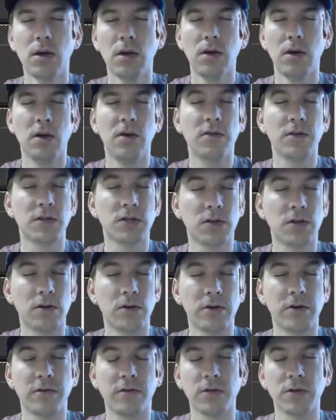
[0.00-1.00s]
if it's
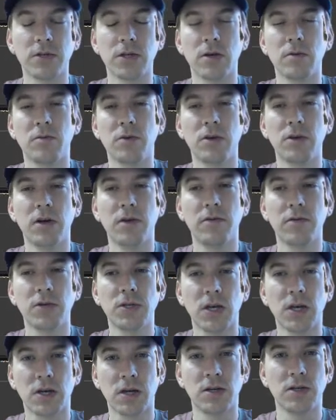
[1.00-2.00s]
30, for example, every
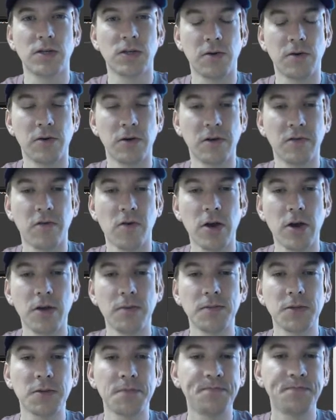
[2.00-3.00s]
second is 30
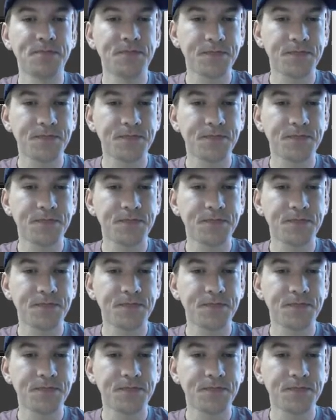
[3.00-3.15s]
frames.